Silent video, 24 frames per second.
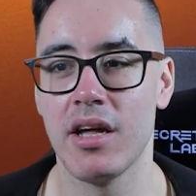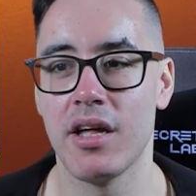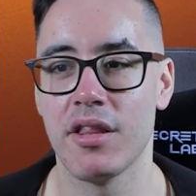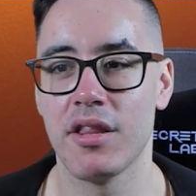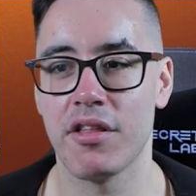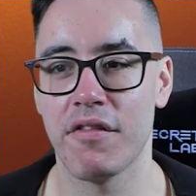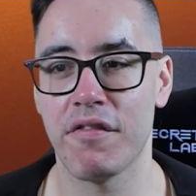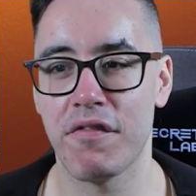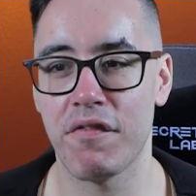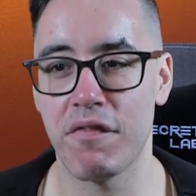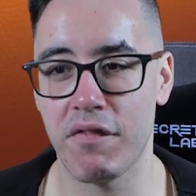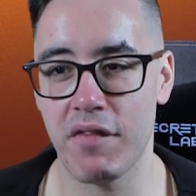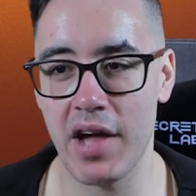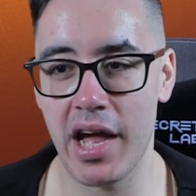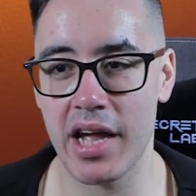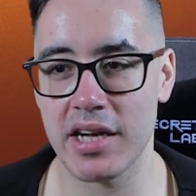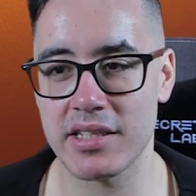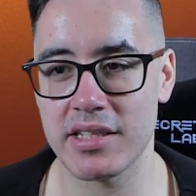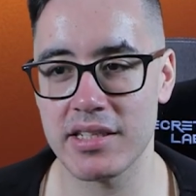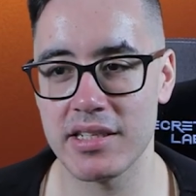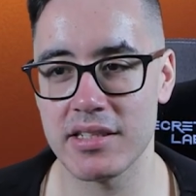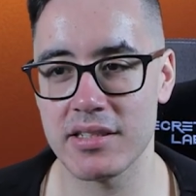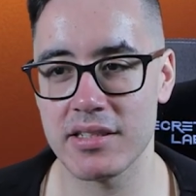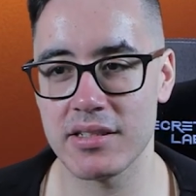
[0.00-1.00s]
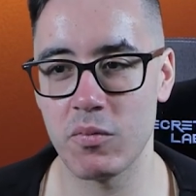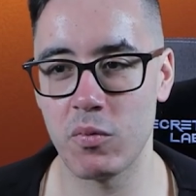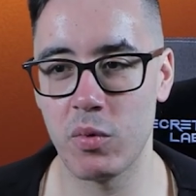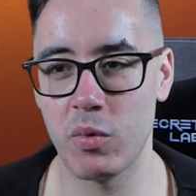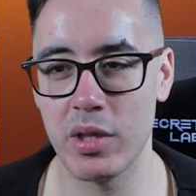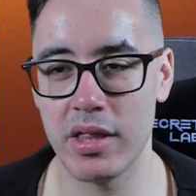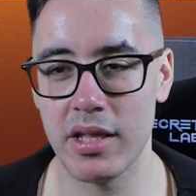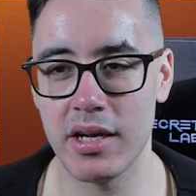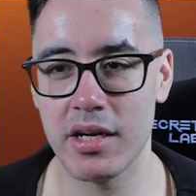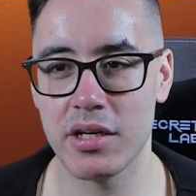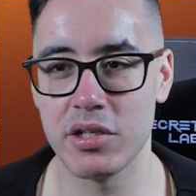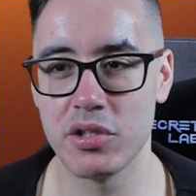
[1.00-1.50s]
The fact it's
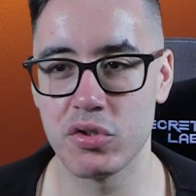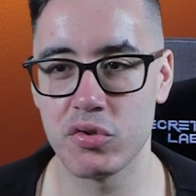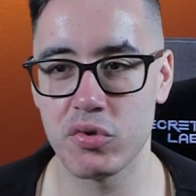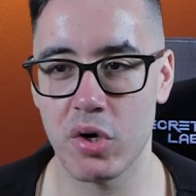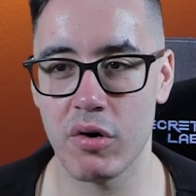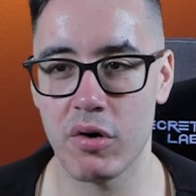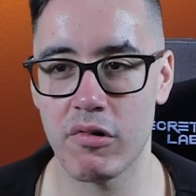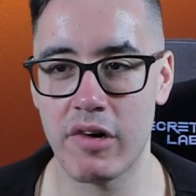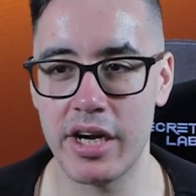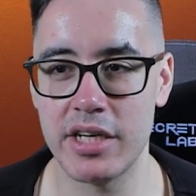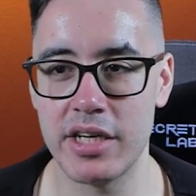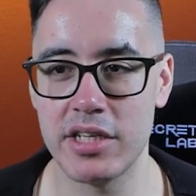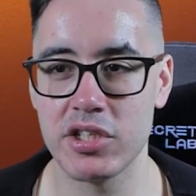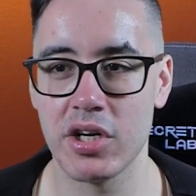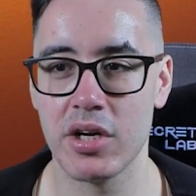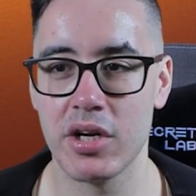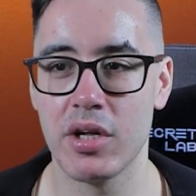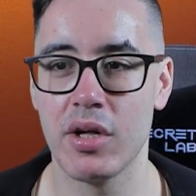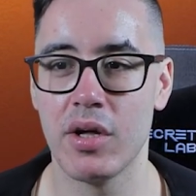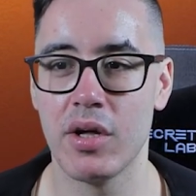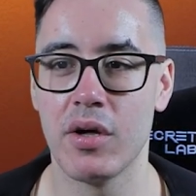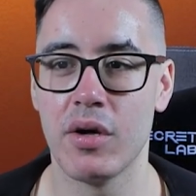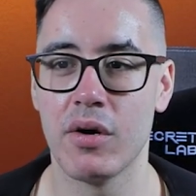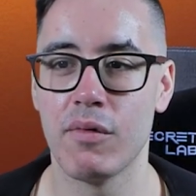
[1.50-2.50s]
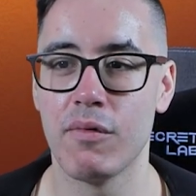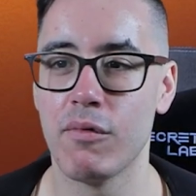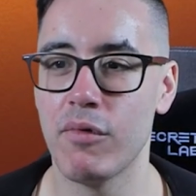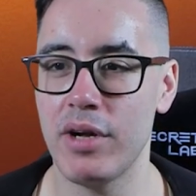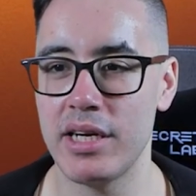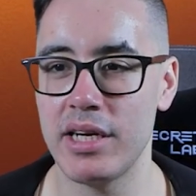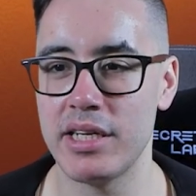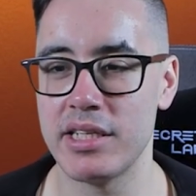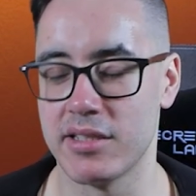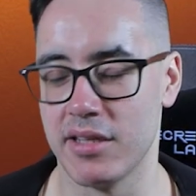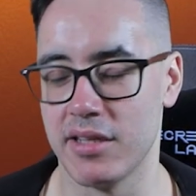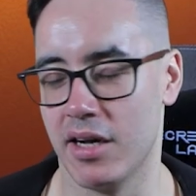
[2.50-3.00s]
within control range
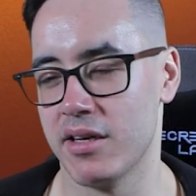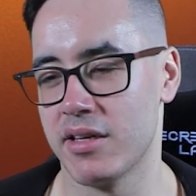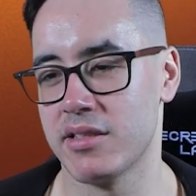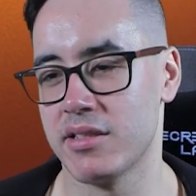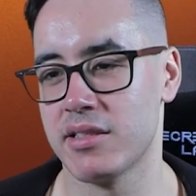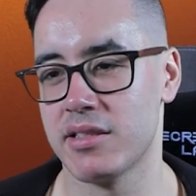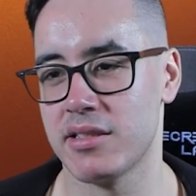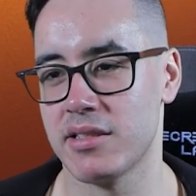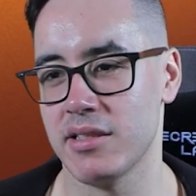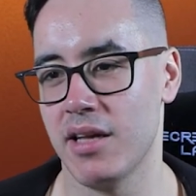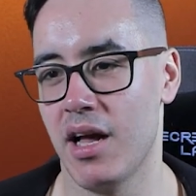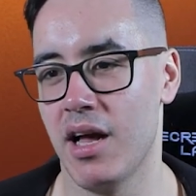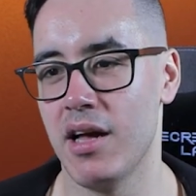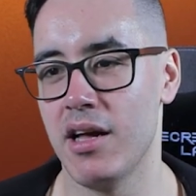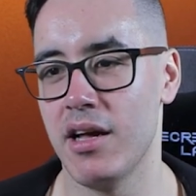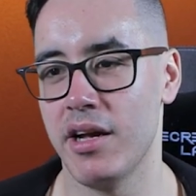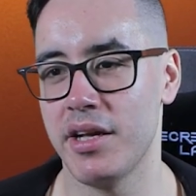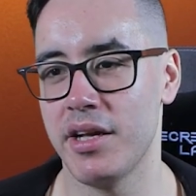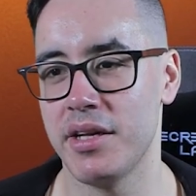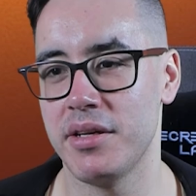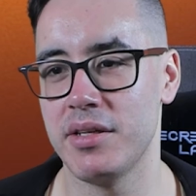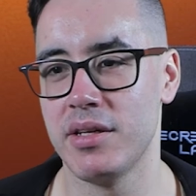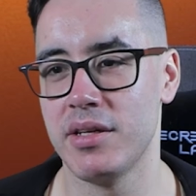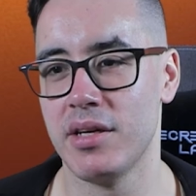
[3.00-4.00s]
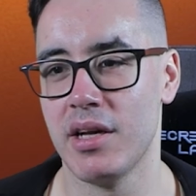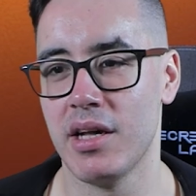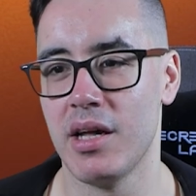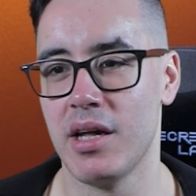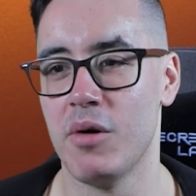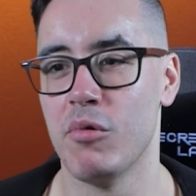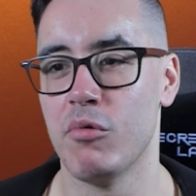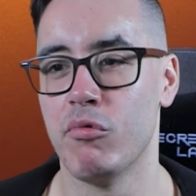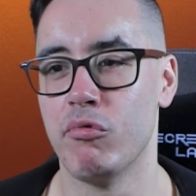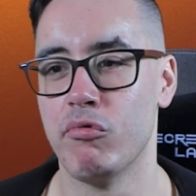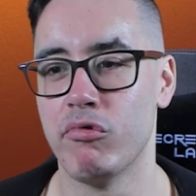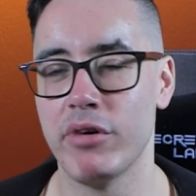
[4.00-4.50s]
really sucks. I
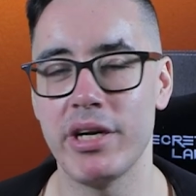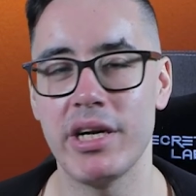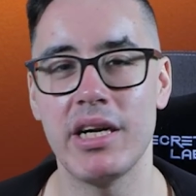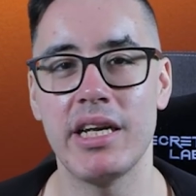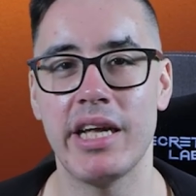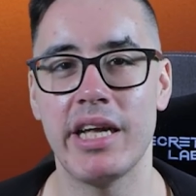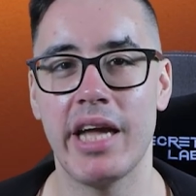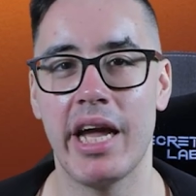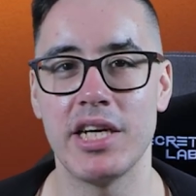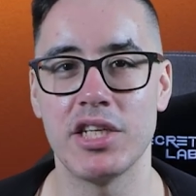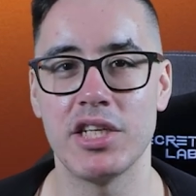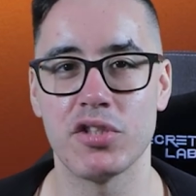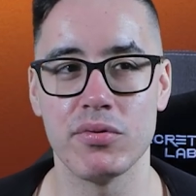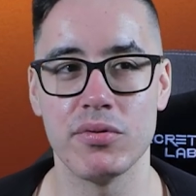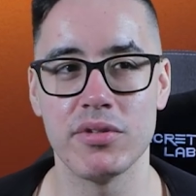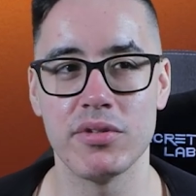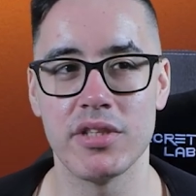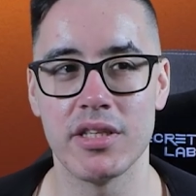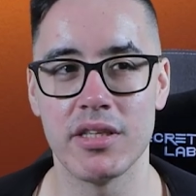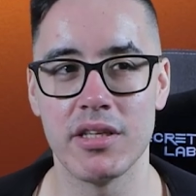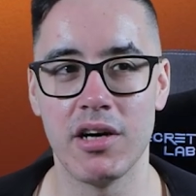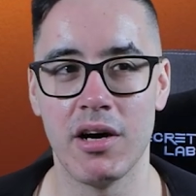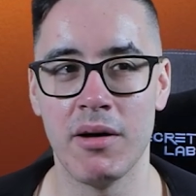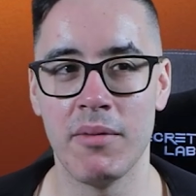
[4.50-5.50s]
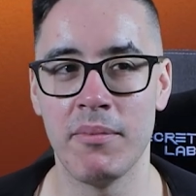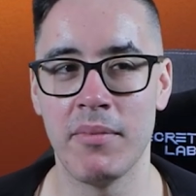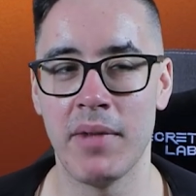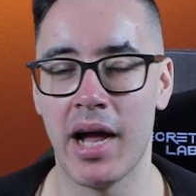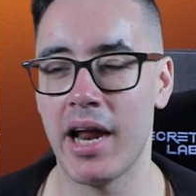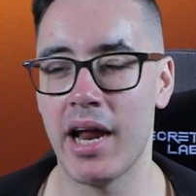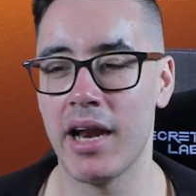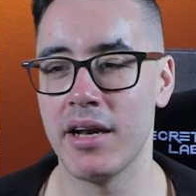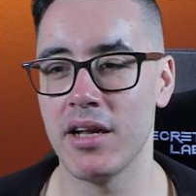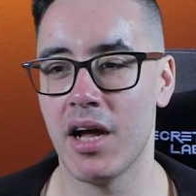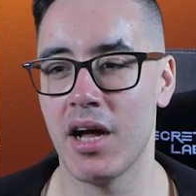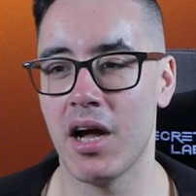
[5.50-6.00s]
really hate Drawn to the Hum,
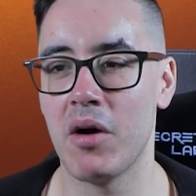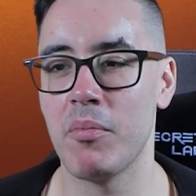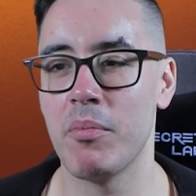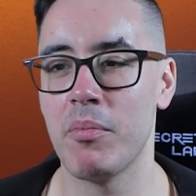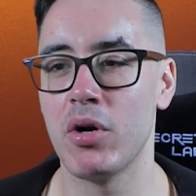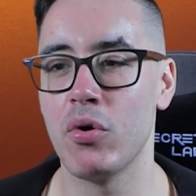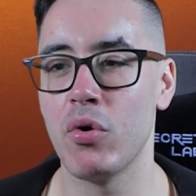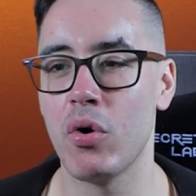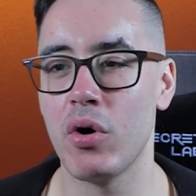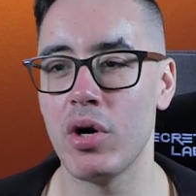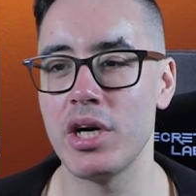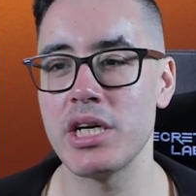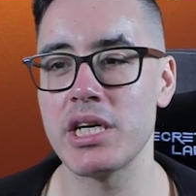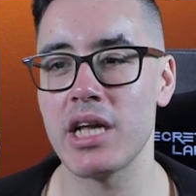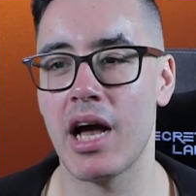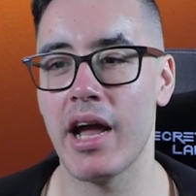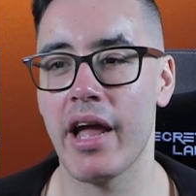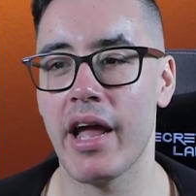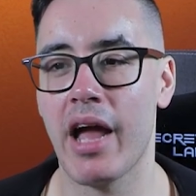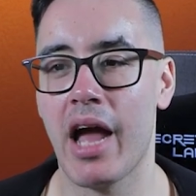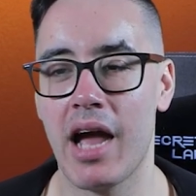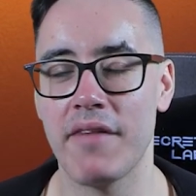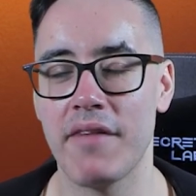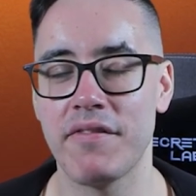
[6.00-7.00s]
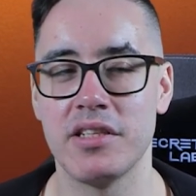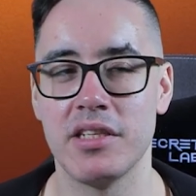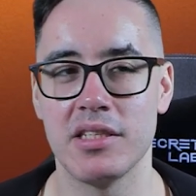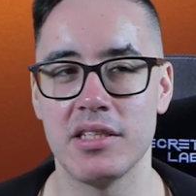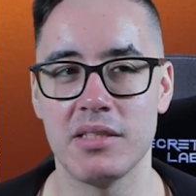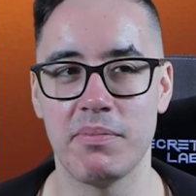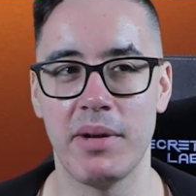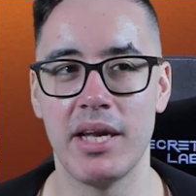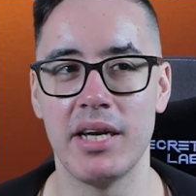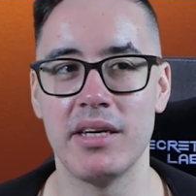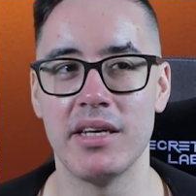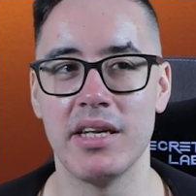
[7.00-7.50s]
and I'm annoyed I have to
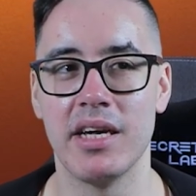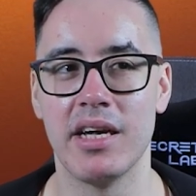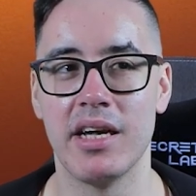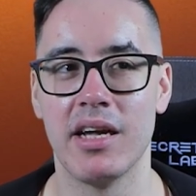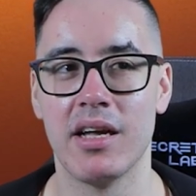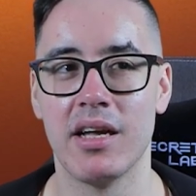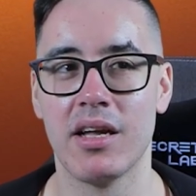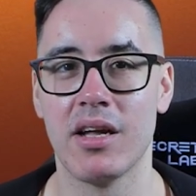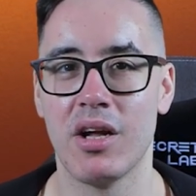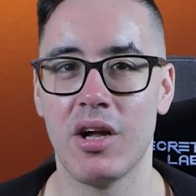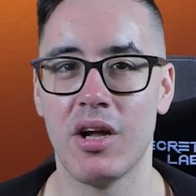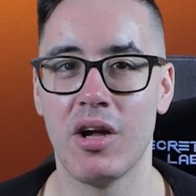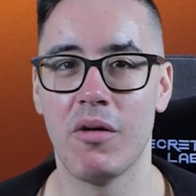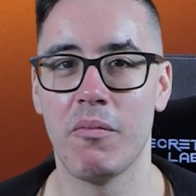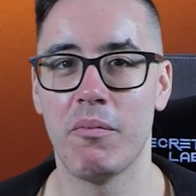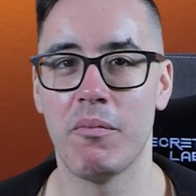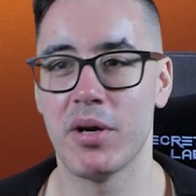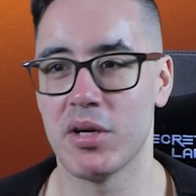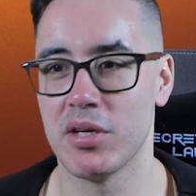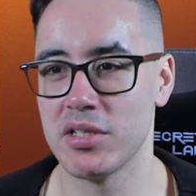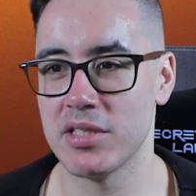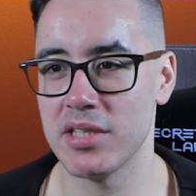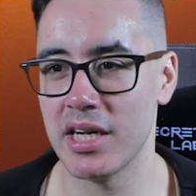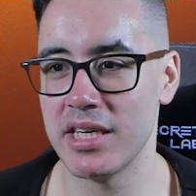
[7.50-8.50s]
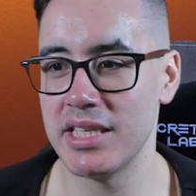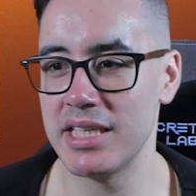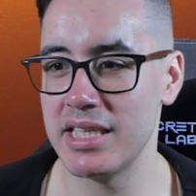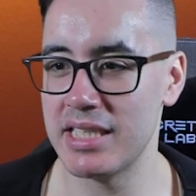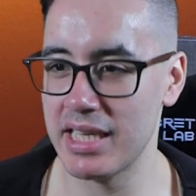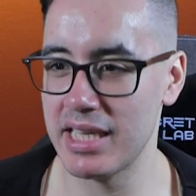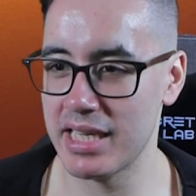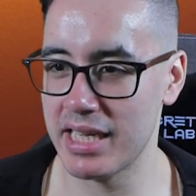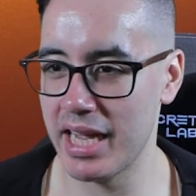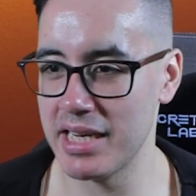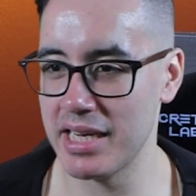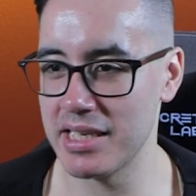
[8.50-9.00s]
spend it because I need to
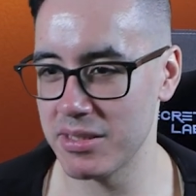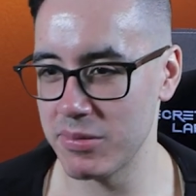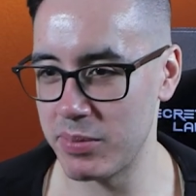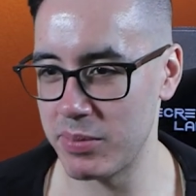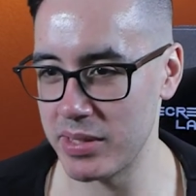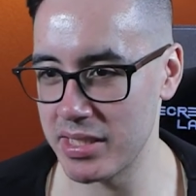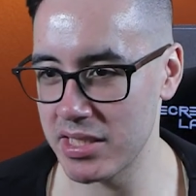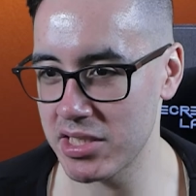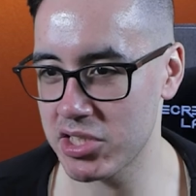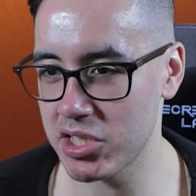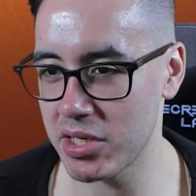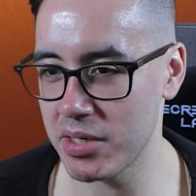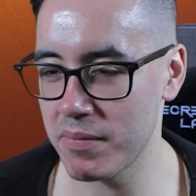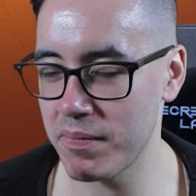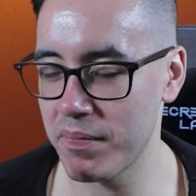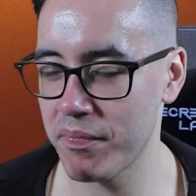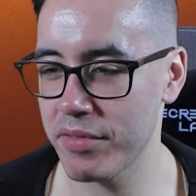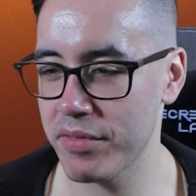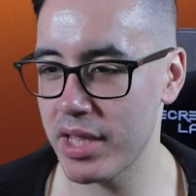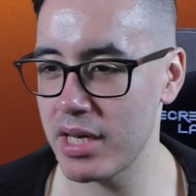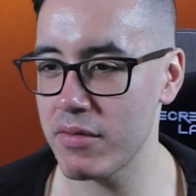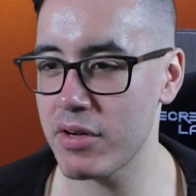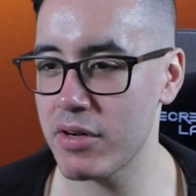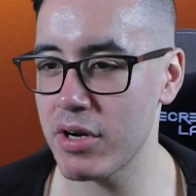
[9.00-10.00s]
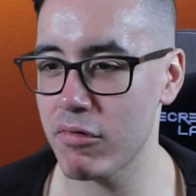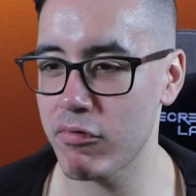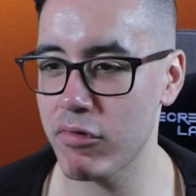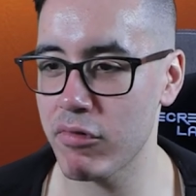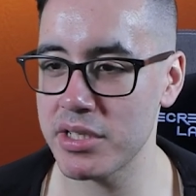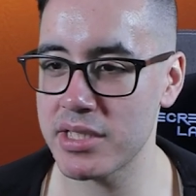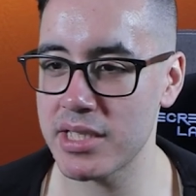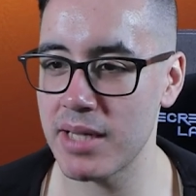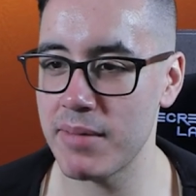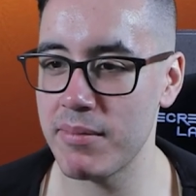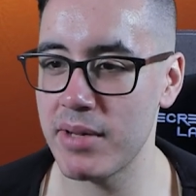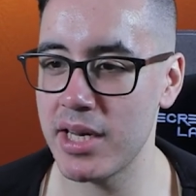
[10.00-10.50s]
get into position. Then you've got
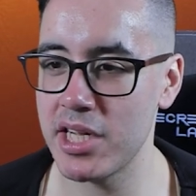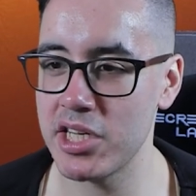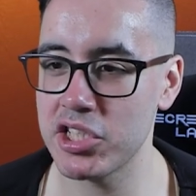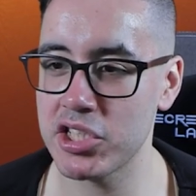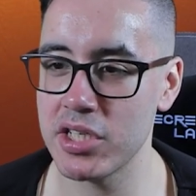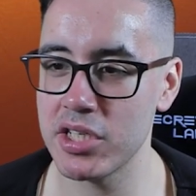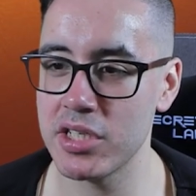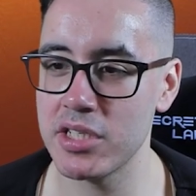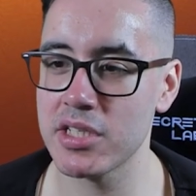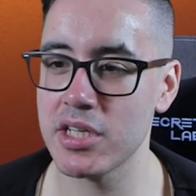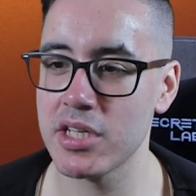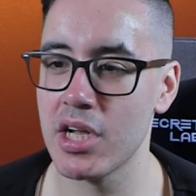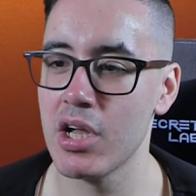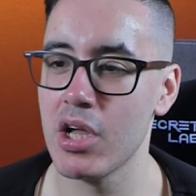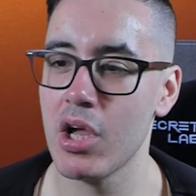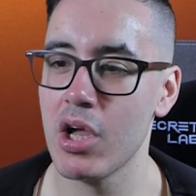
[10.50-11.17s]
Rust Emanations.